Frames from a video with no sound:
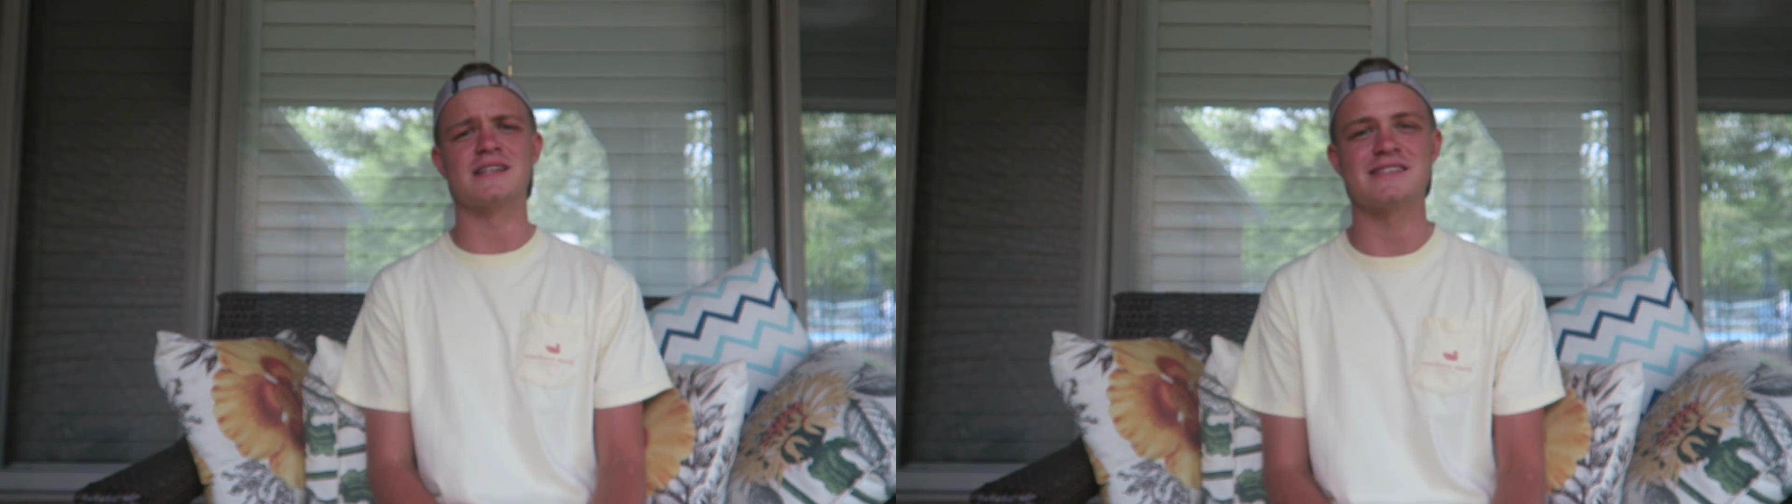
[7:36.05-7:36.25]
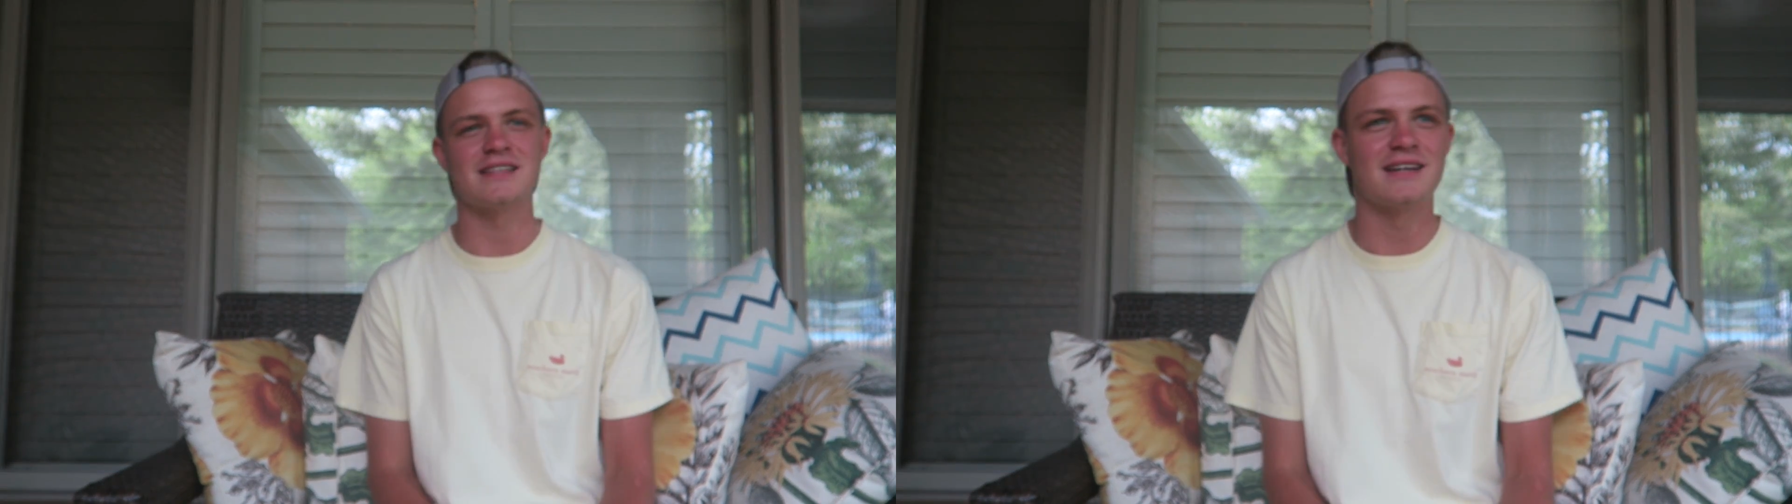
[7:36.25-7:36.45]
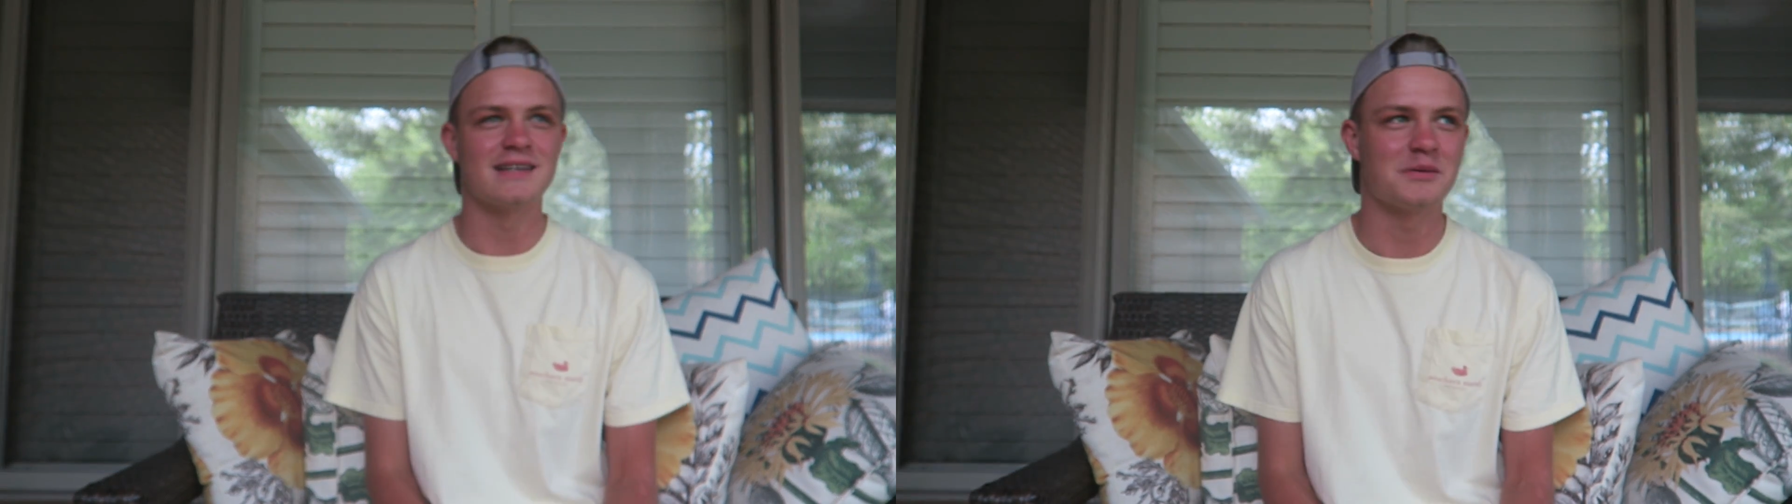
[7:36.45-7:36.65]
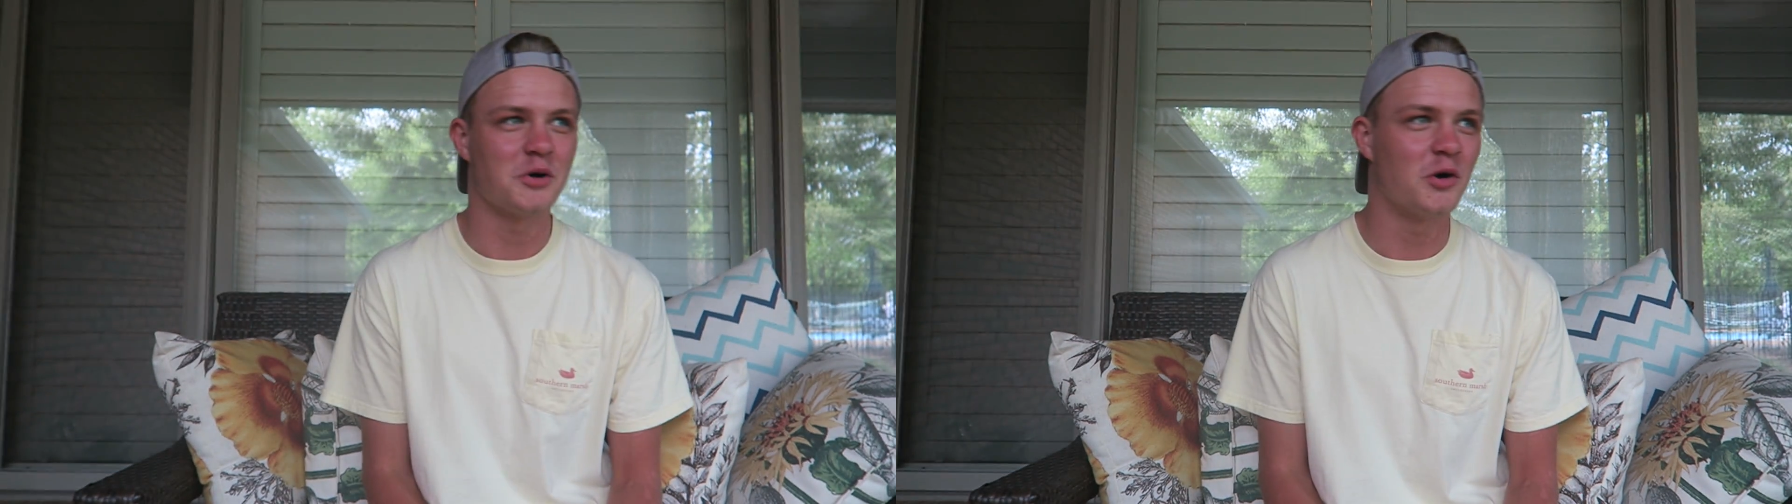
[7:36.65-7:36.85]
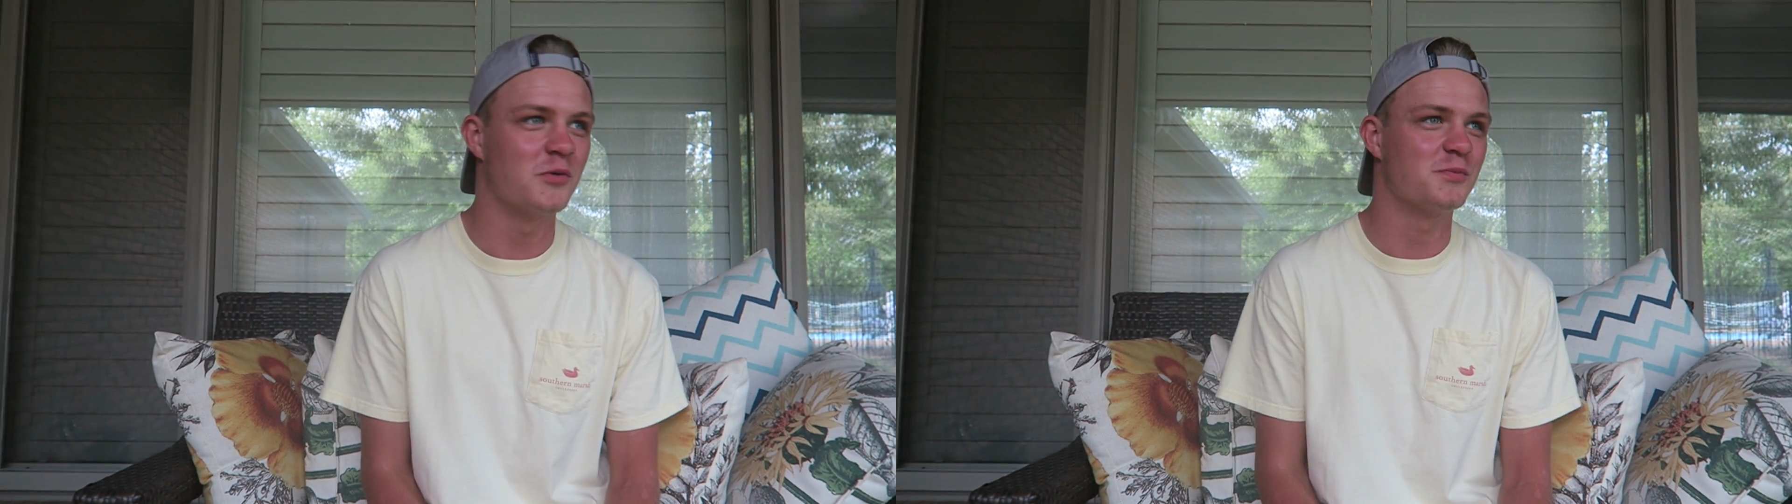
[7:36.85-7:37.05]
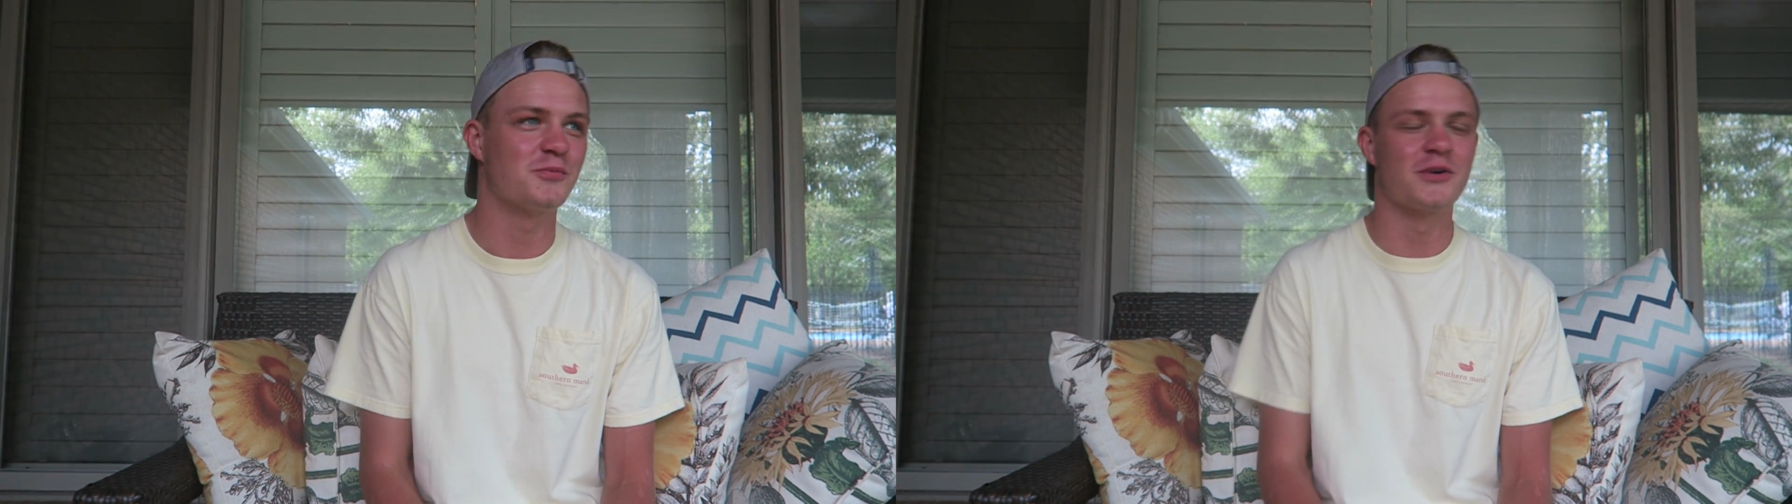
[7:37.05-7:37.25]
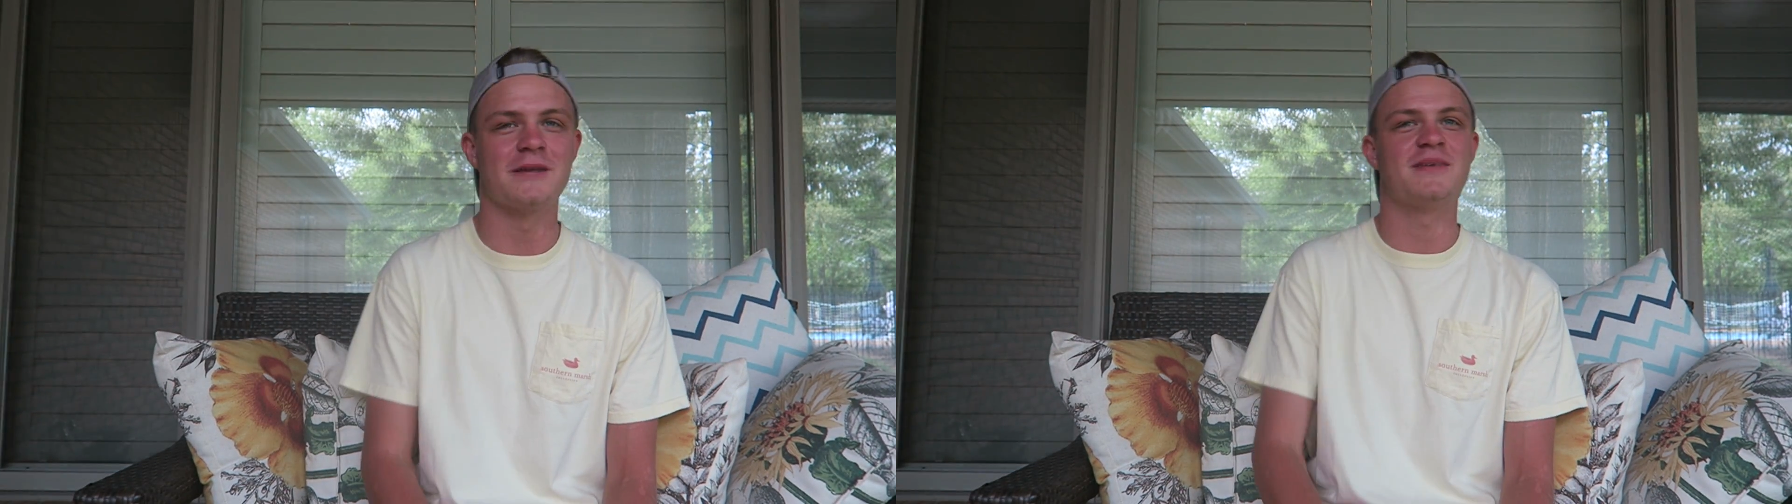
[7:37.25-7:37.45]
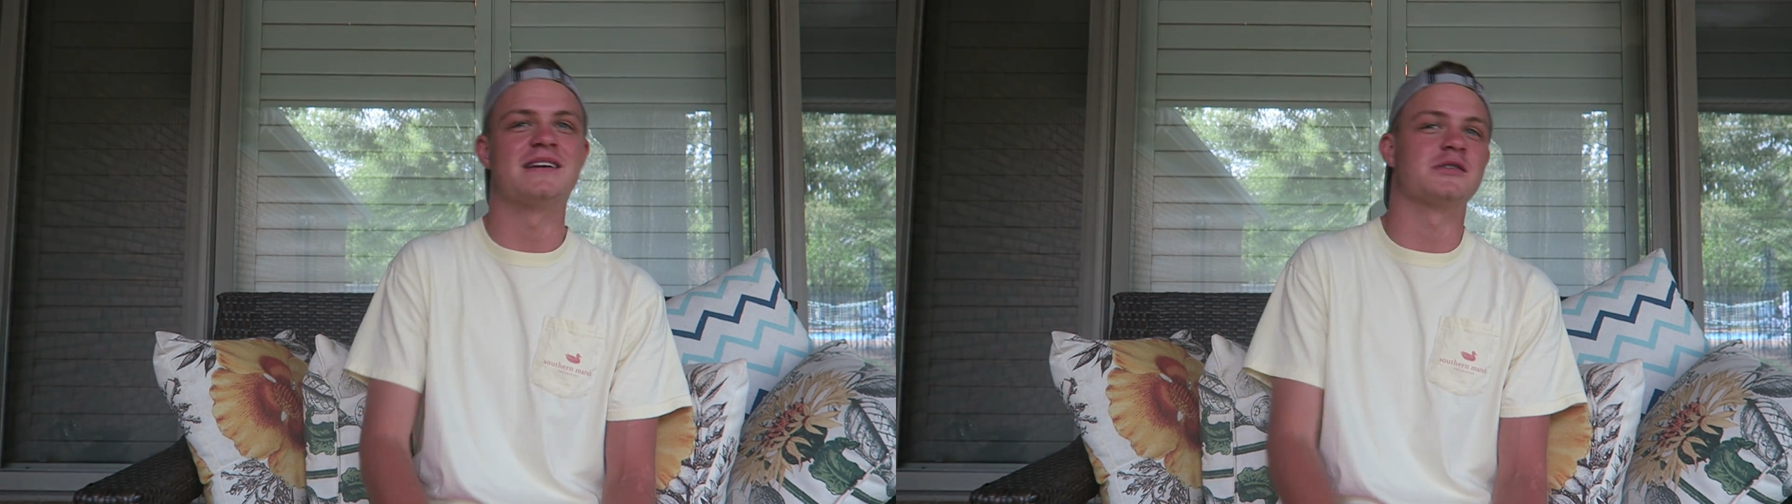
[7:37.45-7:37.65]
it's like
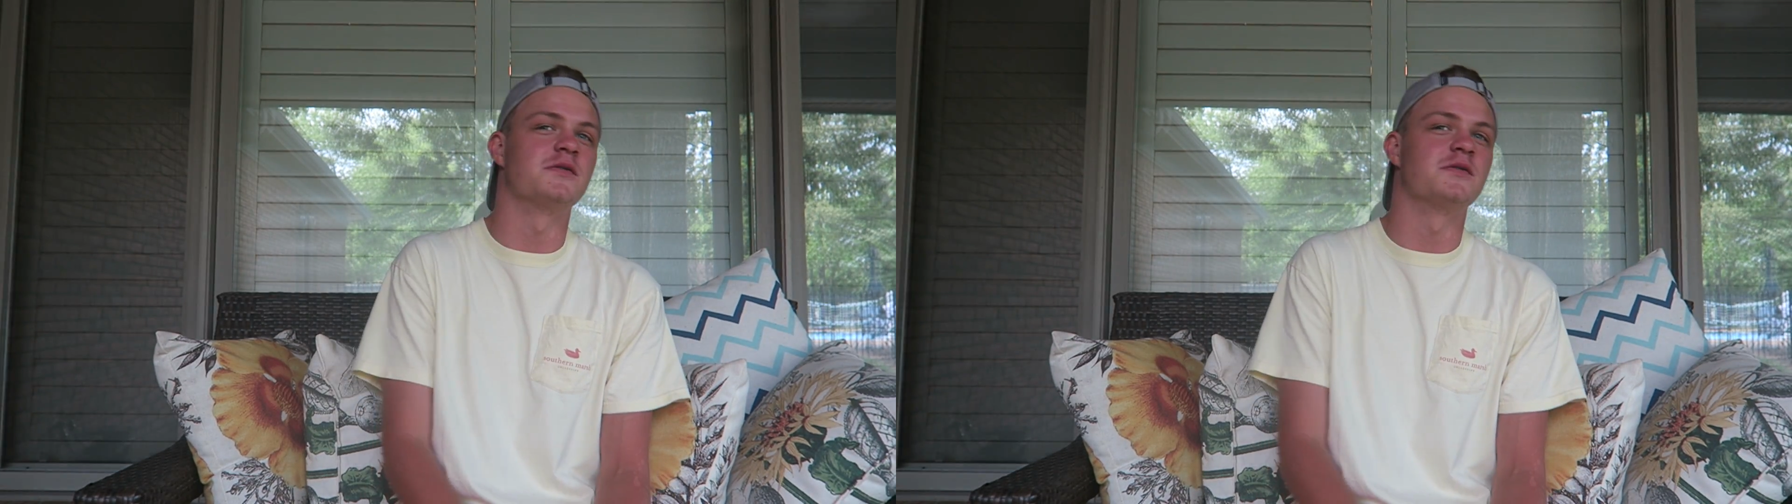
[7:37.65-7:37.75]
already past